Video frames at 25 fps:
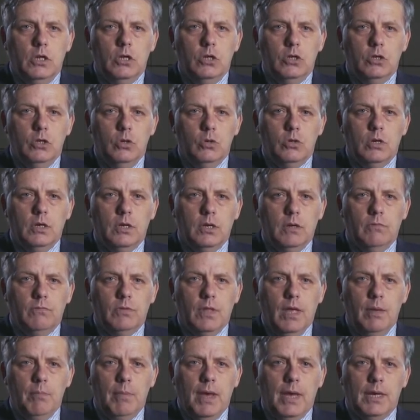you can give
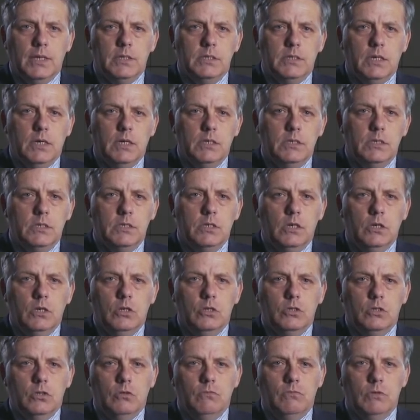them access
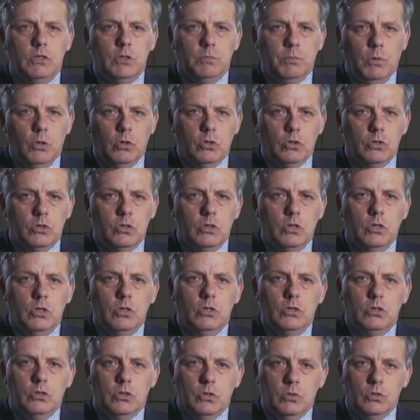to respond
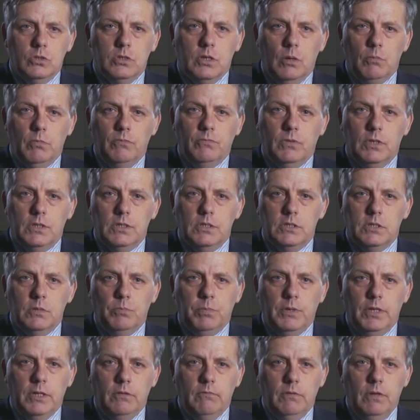to some of the
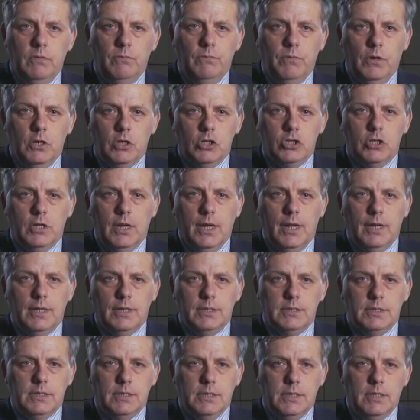disciplinary functionality.